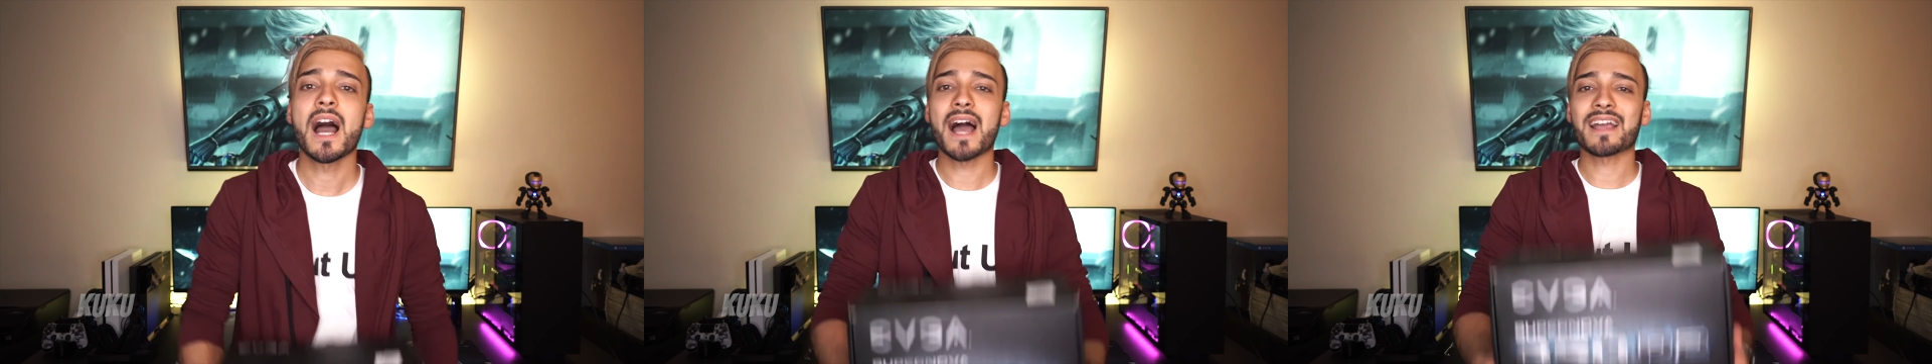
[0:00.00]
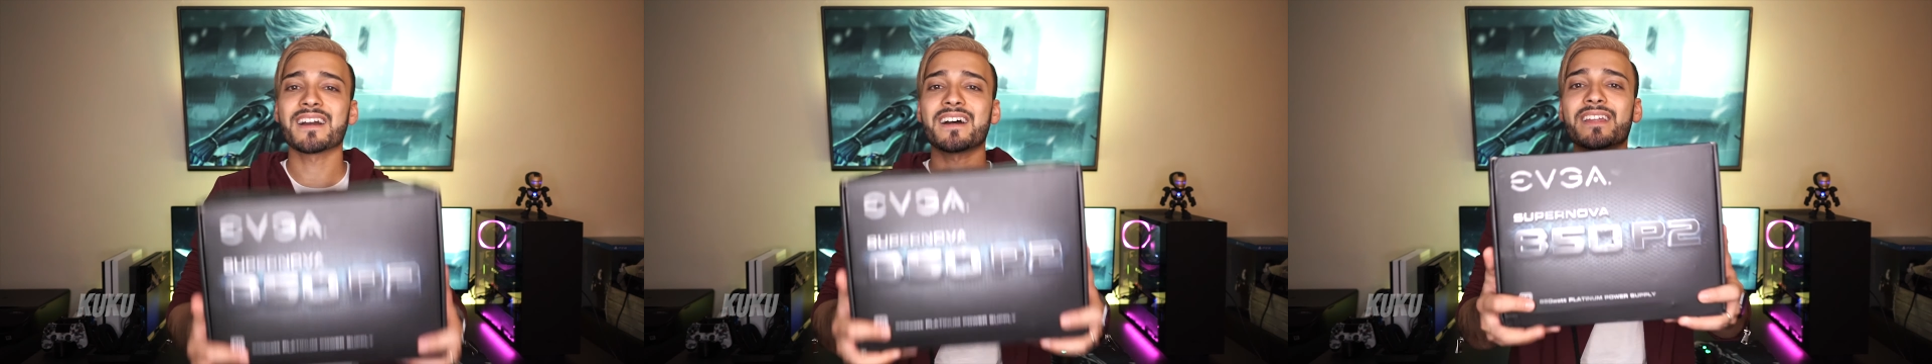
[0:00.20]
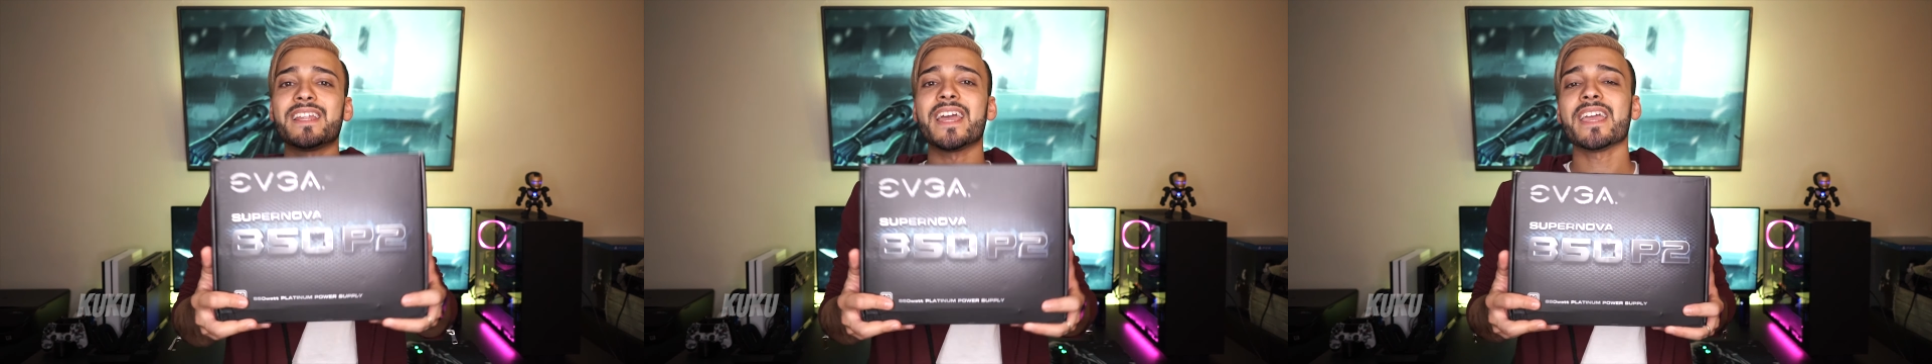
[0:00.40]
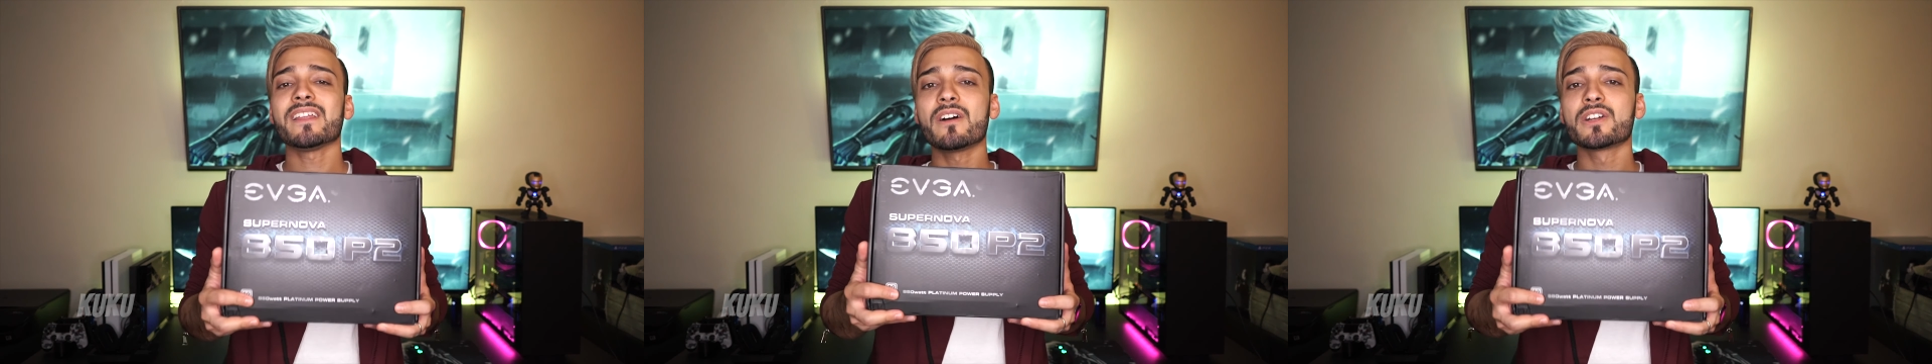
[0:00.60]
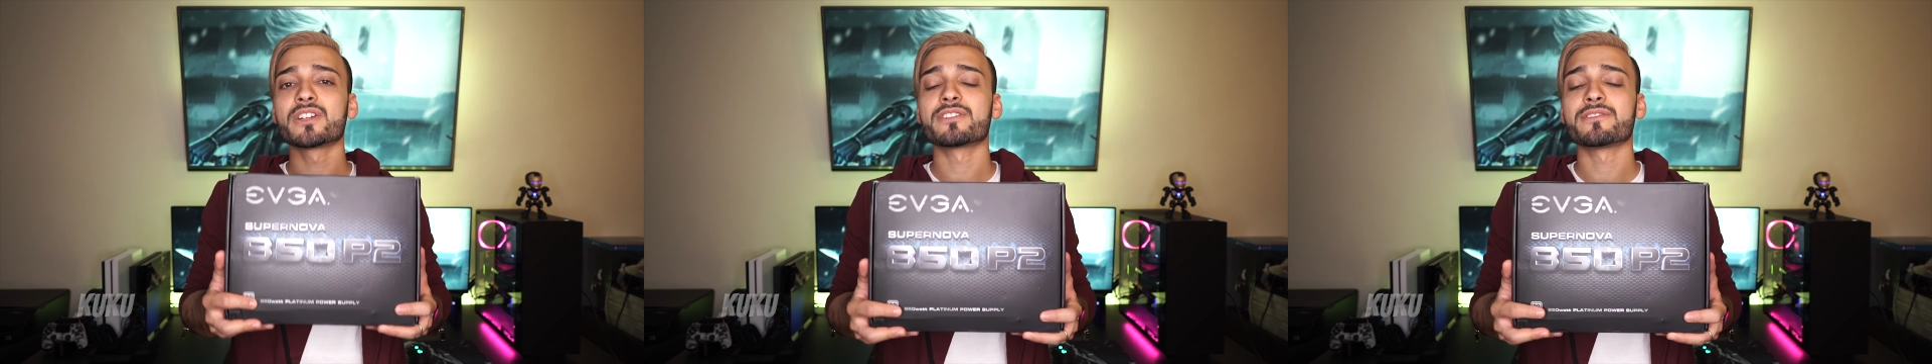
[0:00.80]
I got an eight
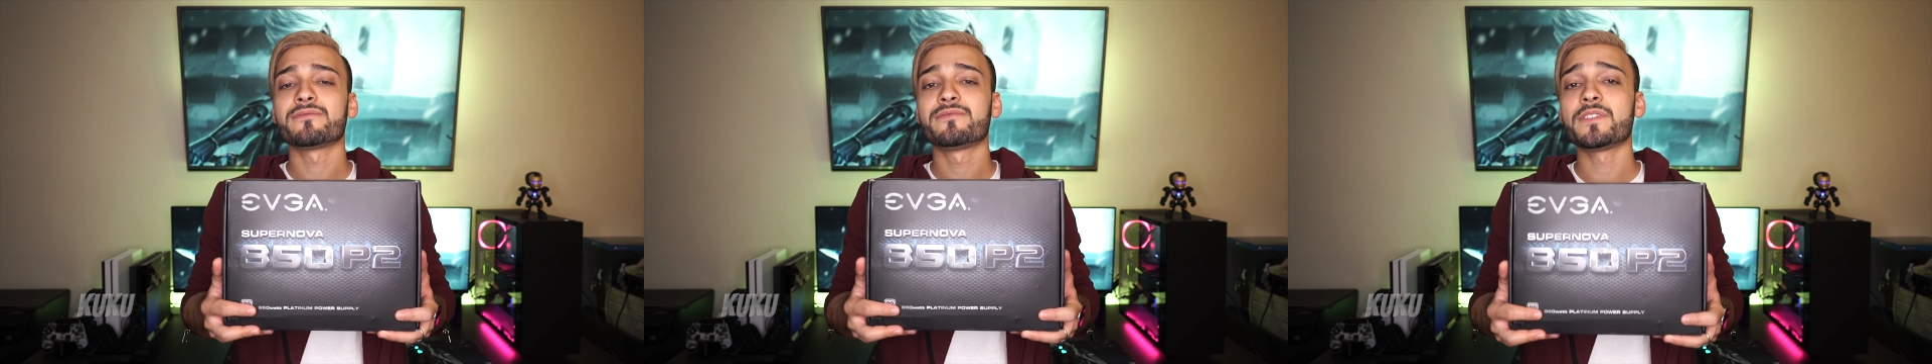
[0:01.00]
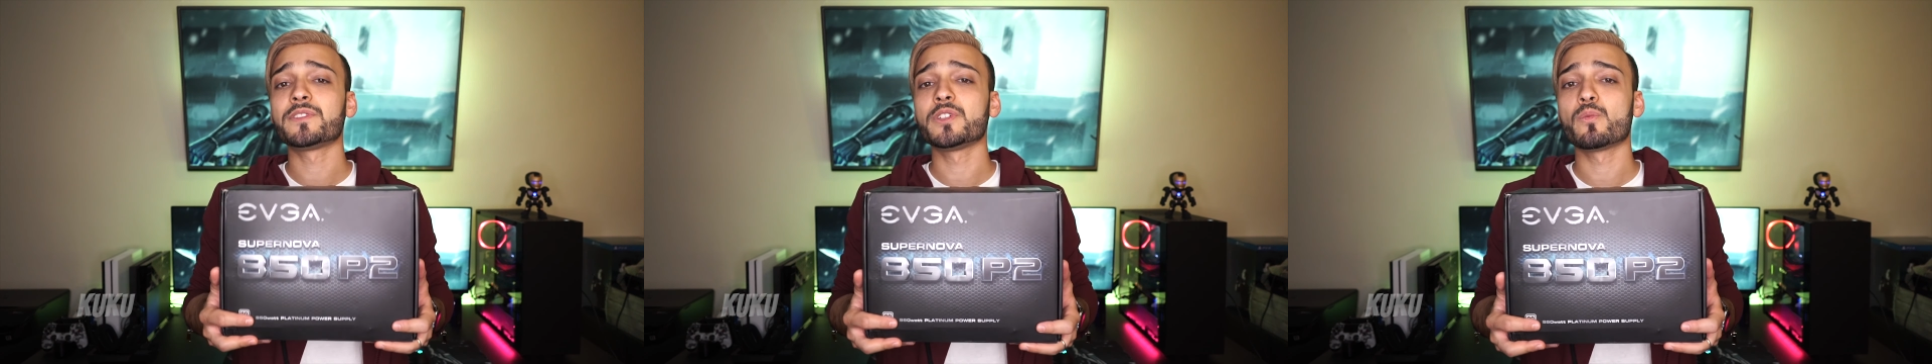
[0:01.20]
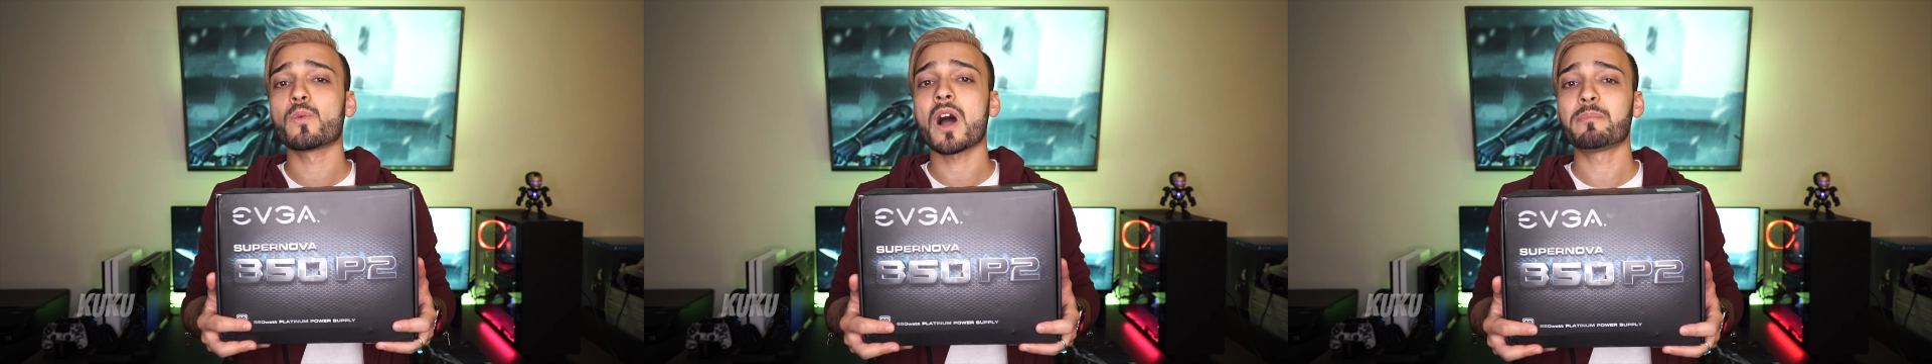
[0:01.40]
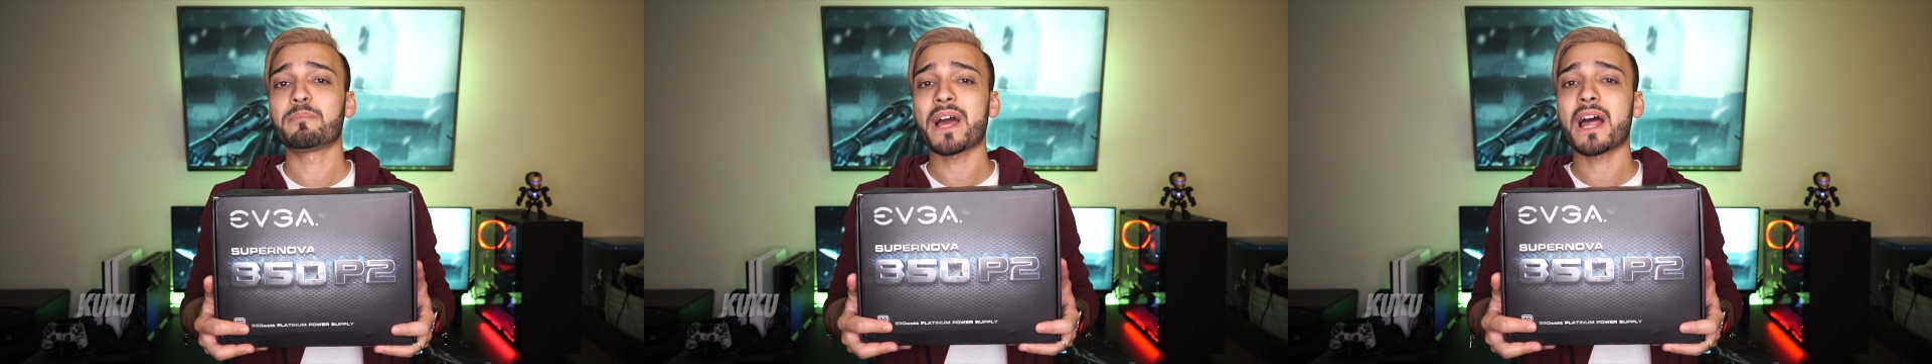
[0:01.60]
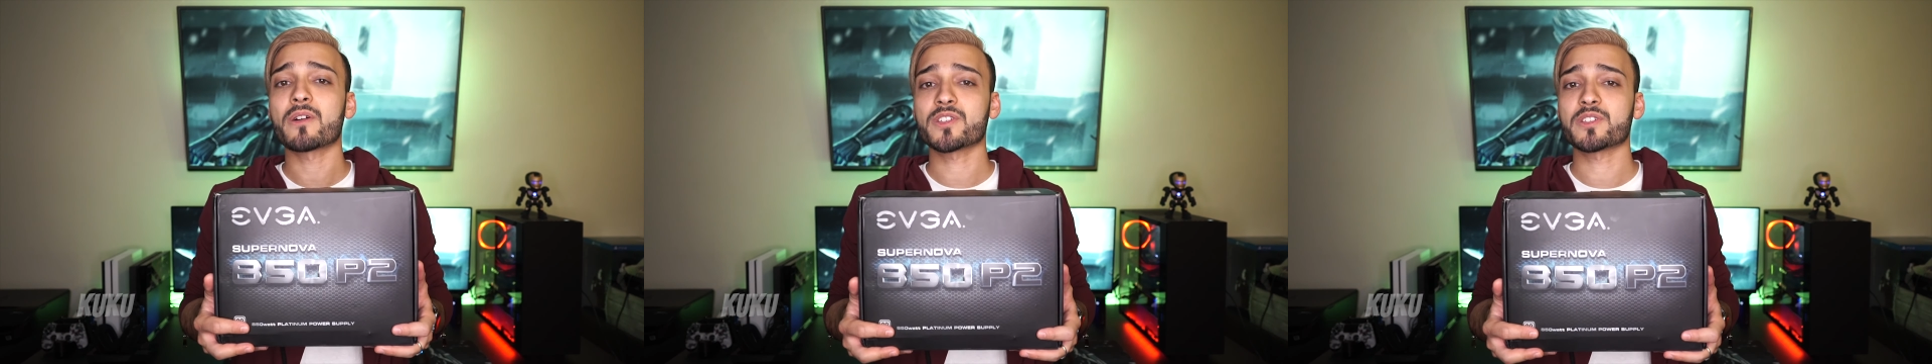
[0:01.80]
hundred fifty watt
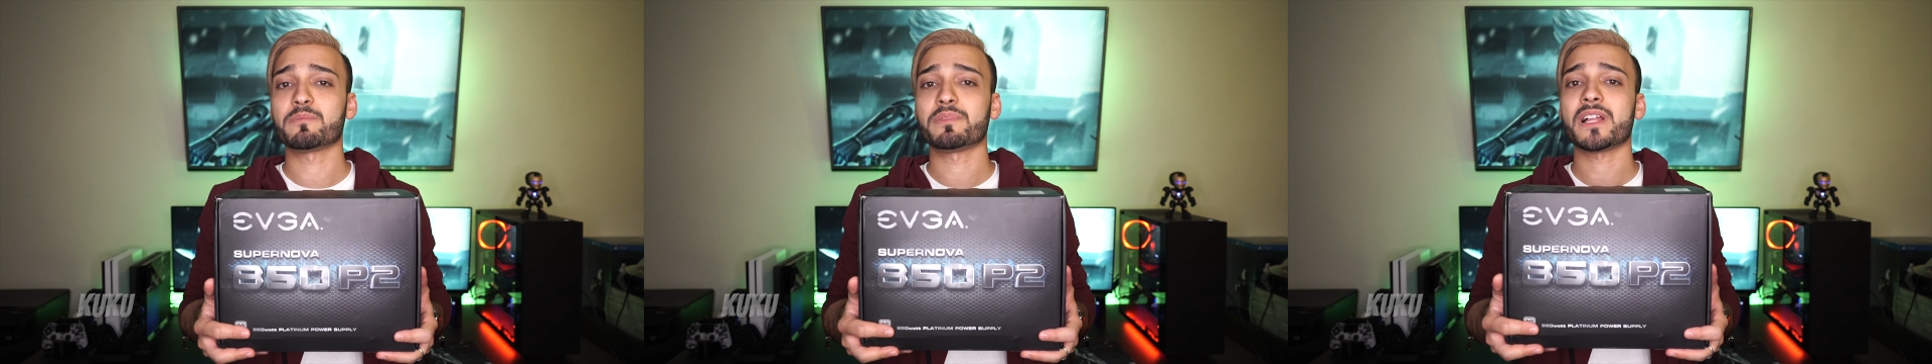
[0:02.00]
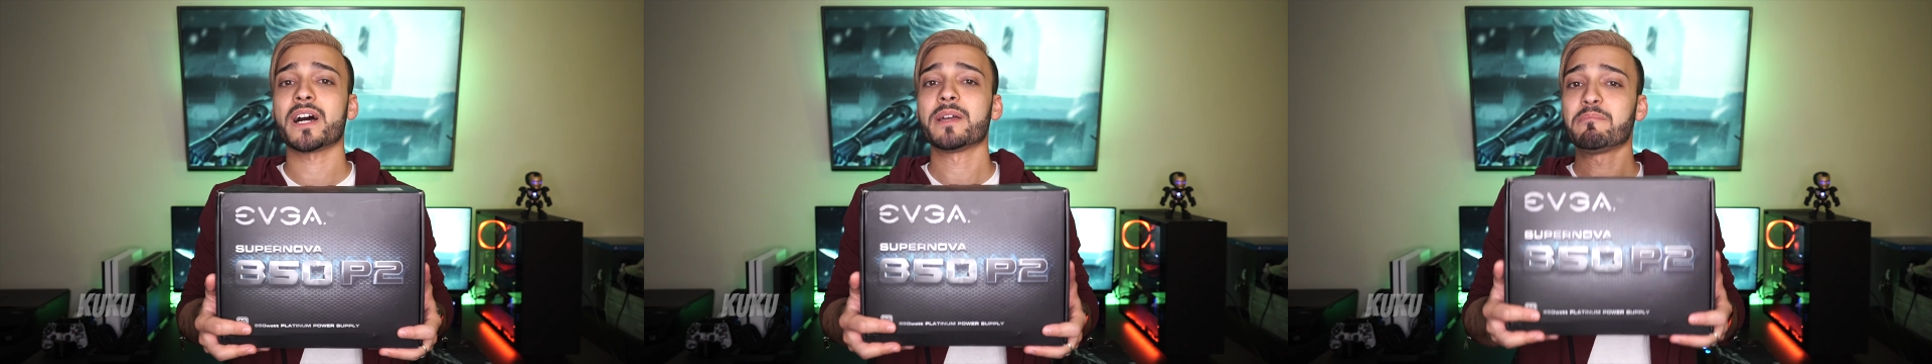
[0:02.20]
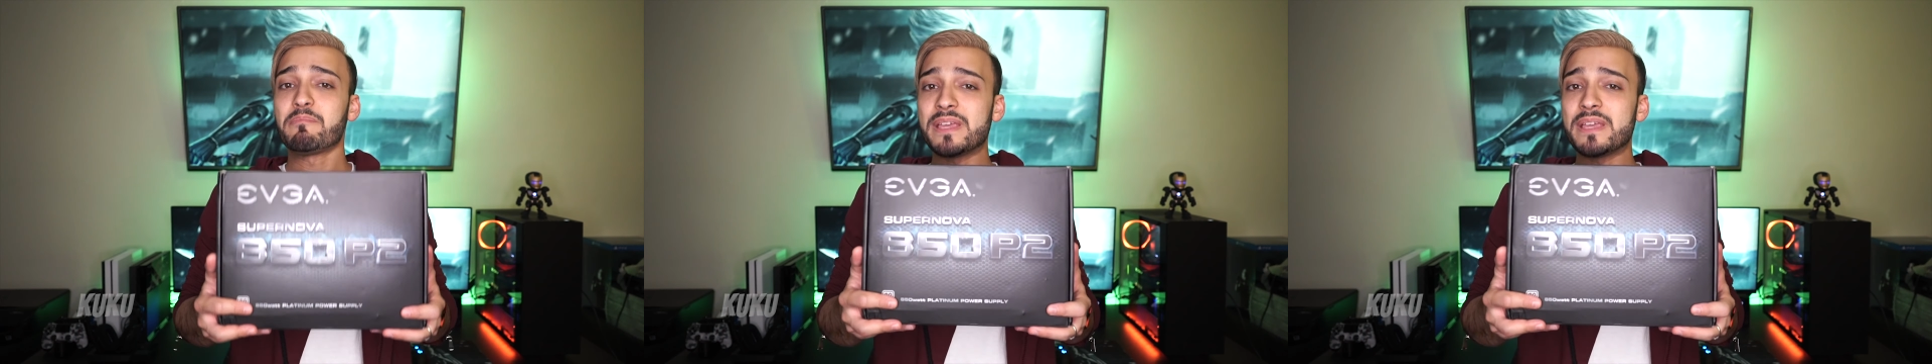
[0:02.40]
power supply,